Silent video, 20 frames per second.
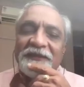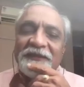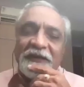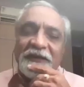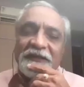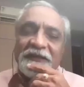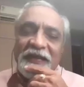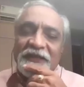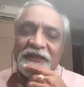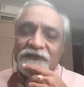
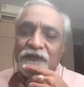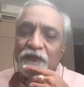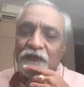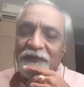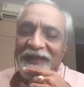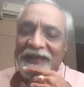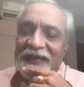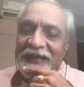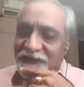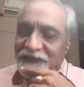in next few
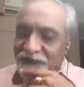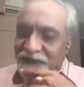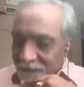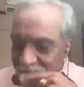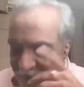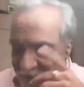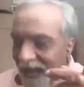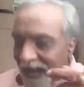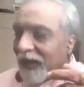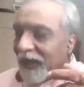weeks.
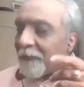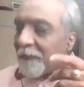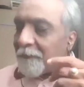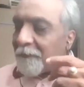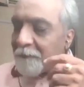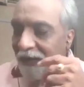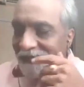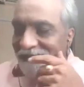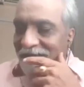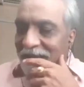
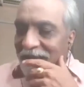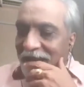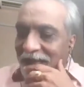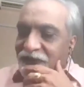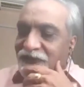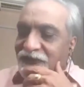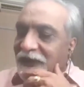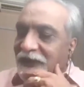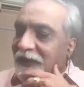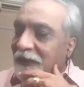Murray,
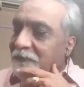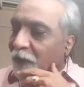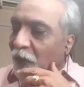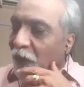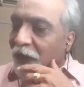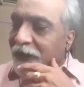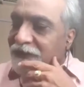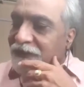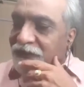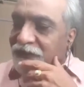excellent
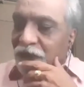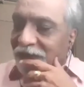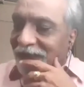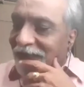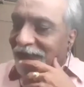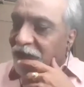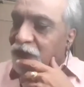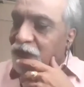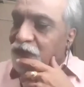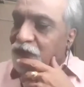point though.
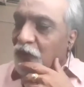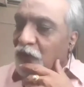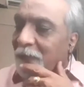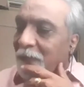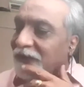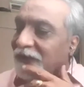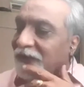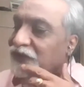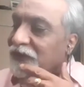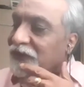Thank you so much.